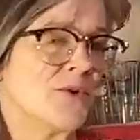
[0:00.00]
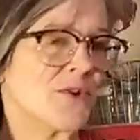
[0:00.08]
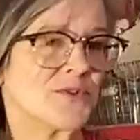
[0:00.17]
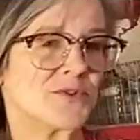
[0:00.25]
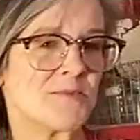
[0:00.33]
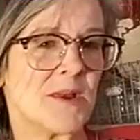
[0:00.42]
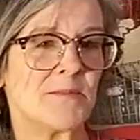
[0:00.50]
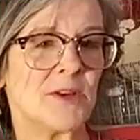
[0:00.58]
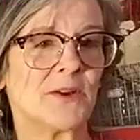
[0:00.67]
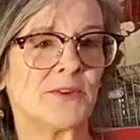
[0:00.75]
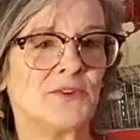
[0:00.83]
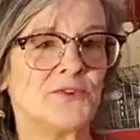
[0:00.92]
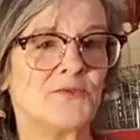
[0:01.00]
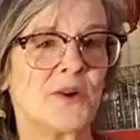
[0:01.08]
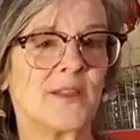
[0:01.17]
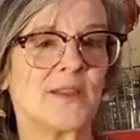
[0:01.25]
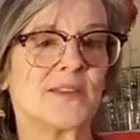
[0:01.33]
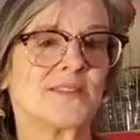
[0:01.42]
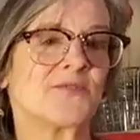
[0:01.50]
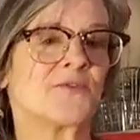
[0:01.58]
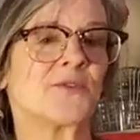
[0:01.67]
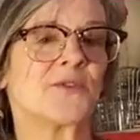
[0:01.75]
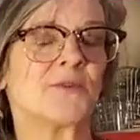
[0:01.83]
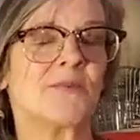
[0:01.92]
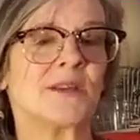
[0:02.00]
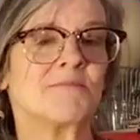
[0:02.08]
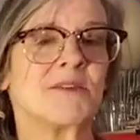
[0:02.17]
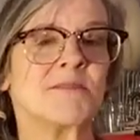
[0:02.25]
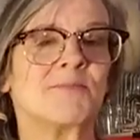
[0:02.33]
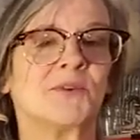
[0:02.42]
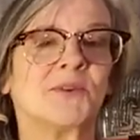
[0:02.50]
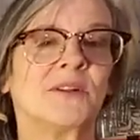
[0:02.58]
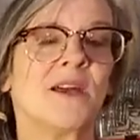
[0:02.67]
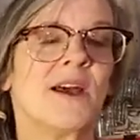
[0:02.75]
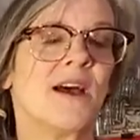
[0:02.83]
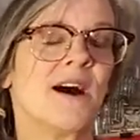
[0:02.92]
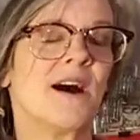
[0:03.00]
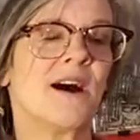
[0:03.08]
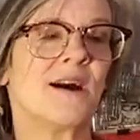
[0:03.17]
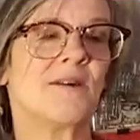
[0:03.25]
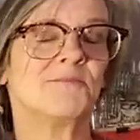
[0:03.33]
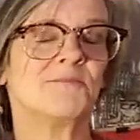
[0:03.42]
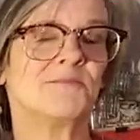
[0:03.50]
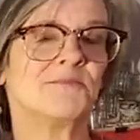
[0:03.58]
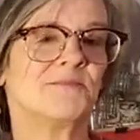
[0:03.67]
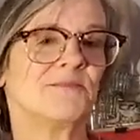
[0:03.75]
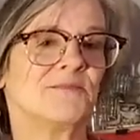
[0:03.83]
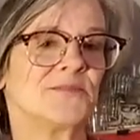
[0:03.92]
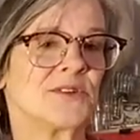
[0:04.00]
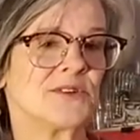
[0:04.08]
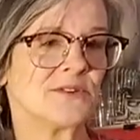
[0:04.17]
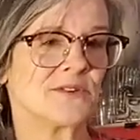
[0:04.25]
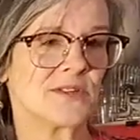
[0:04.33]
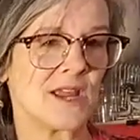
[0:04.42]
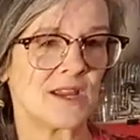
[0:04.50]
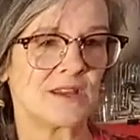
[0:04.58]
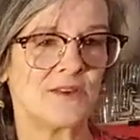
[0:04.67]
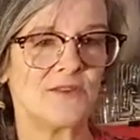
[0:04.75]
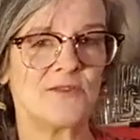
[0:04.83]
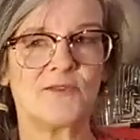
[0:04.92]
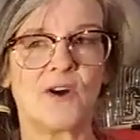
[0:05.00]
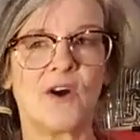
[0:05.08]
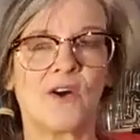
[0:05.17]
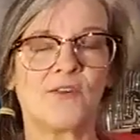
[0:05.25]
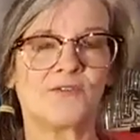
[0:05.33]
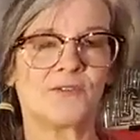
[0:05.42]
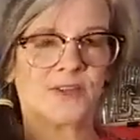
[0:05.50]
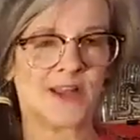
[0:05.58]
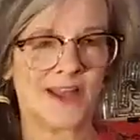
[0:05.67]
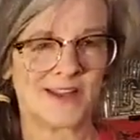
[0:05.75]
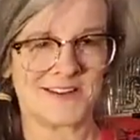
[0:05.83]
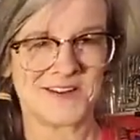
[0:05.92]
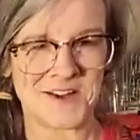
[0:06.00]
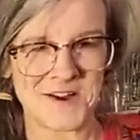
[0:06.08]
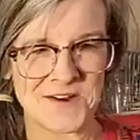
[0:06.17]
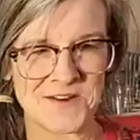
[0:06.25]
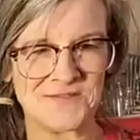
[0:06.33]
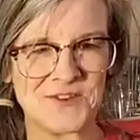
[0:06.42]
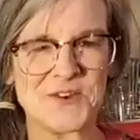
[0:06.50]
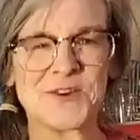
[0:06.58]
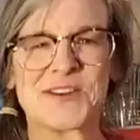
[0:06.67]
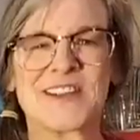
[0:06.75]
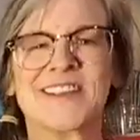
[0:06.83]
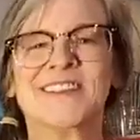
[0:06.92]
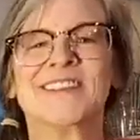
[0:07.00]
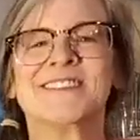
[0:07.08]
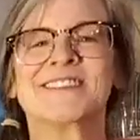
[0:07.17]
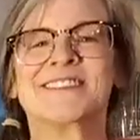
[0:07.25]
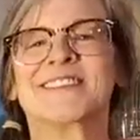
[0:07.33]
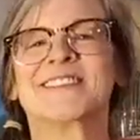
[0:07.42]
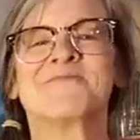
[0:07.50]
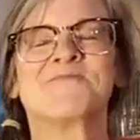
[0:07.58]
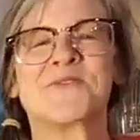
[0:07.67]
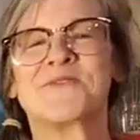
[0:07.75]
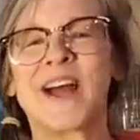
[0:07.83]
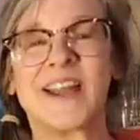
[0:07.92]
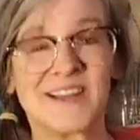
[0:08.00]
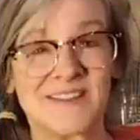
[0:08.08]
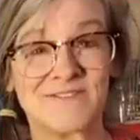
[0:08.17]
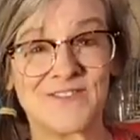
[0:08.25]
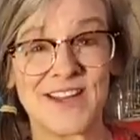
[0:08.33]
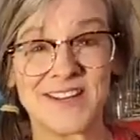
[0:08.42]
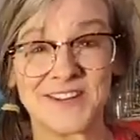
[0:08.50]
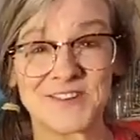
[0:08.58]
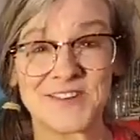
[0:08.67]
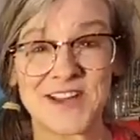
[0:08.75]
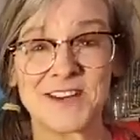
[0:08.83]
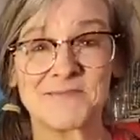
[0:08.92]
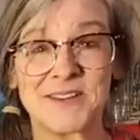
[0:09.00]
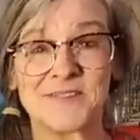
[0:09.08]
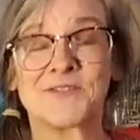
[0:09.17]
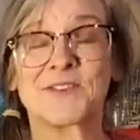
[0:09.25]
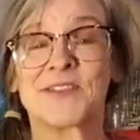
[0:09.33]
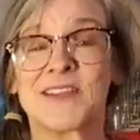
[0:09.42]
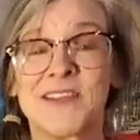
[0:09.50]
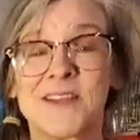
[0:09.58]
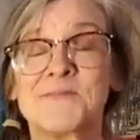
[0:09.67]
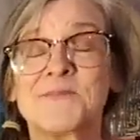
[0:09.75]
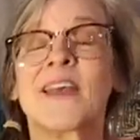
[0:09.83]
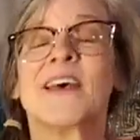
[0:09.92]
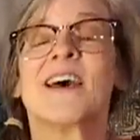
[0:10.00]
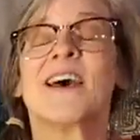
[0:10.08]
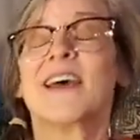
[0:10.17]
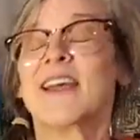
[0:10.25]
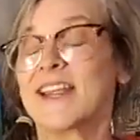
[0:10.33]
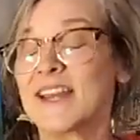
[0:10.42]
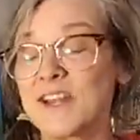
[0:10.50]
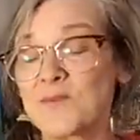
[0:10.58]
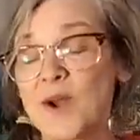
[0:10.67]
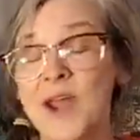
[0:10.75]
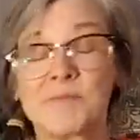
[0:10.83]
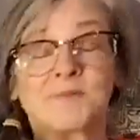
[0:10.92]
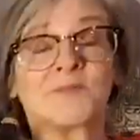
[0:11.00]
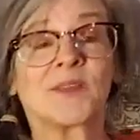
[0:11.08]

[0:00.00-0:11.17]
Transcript: knows, maybe I'll do one that's for the big people, to thank you all for taking care of your kids and providing fun entertainment for them. Anyway,